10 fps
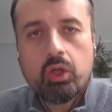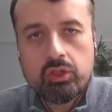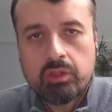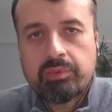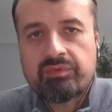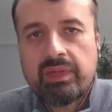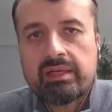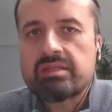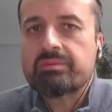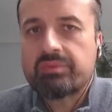On top of that,
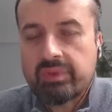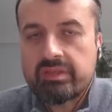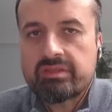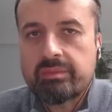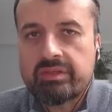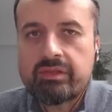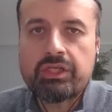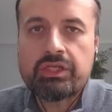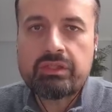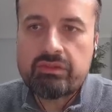in terms of
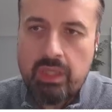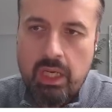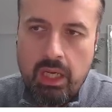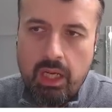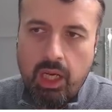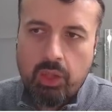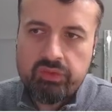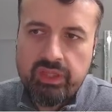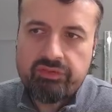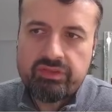customizations, I
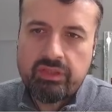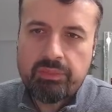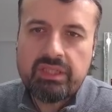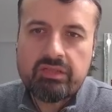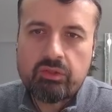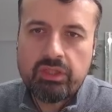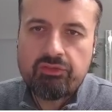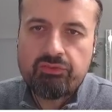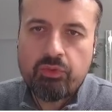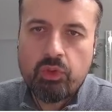would say for somebody that's
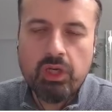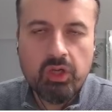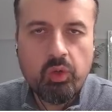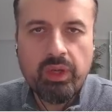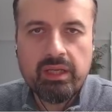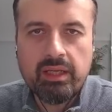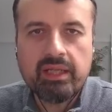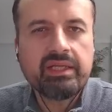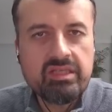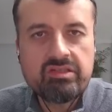looking for a quick
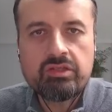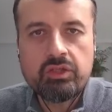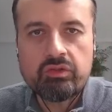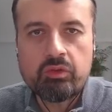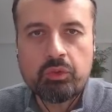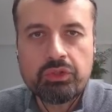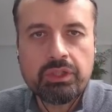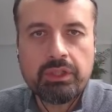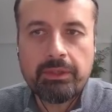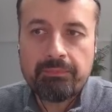and easy to use
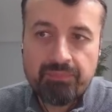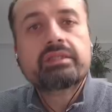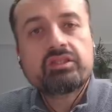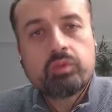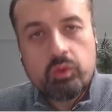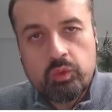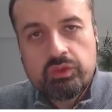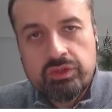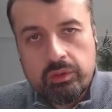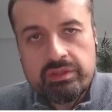launcher, this one
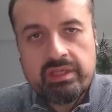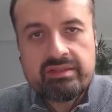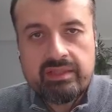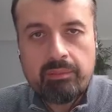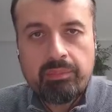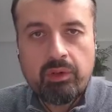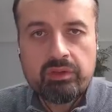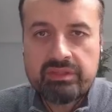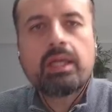also ticks that box.